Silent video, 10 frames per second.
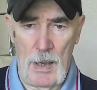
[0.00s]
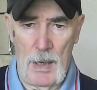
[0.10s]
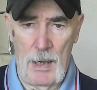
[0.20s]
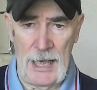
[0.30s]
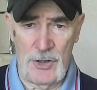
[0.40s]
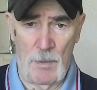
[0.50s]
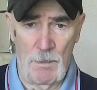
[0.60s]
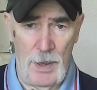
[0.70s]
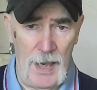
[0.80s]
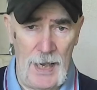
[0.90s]
lesson
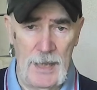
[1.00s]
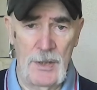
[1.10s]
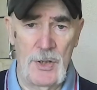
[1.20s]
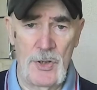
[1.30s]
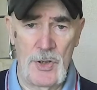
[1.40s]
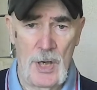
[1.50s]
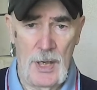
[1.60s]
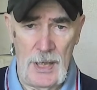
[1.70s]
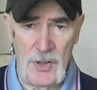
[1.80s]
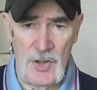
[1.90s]
plans,
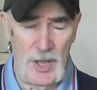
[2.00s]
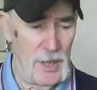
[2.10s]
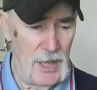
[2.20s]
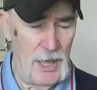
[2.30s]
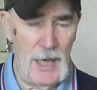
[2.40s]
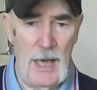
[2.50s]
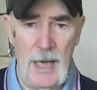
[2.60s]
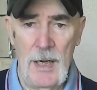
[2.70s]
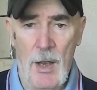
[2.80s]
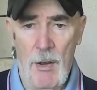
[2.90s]

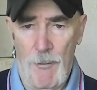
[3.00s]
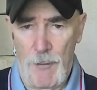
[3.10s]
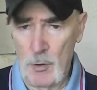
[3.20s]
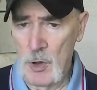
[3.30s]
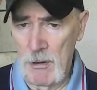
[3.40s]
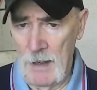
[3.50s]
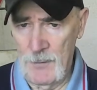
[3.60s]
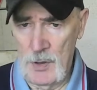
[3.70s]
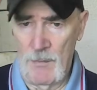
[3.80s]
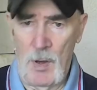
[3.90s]
insignia,
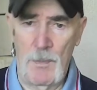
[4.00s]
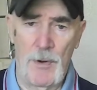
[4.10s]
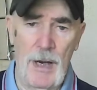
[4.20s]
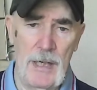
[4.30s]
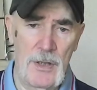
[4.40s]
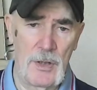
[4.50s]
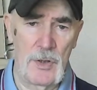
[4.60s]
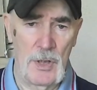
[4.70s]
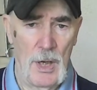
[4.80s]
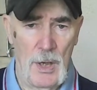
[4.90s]
photographs of
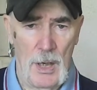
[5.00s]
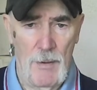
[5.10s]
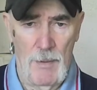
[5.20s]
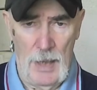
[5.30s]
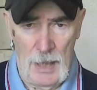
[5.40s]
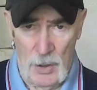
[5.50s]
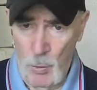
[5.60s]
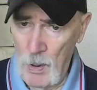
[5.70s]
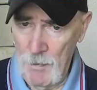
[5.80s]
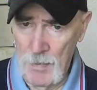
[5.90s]
operators,
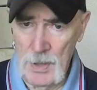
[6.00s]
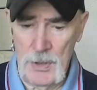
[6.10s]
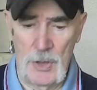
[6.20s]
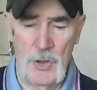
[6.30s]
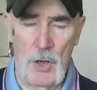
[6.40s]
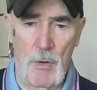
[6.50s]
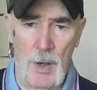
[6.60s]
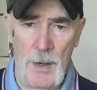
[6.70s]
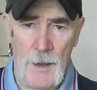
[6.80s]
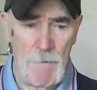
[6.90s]
equipment, and so
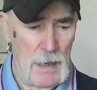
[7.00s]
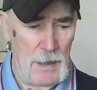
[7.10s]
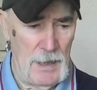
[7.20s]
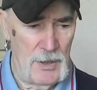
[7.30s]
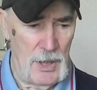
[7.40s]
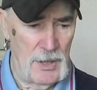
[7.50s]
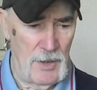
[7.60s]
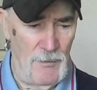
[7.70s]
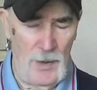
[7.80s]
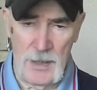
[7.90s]
on. It's
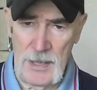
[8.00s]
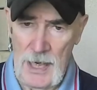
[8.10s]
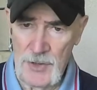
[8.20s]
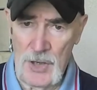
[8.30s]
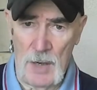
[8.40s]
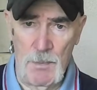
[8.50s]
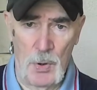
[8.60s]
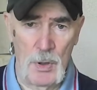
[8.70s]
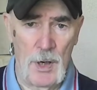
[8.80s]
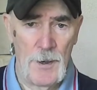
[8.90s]
a fantastic book.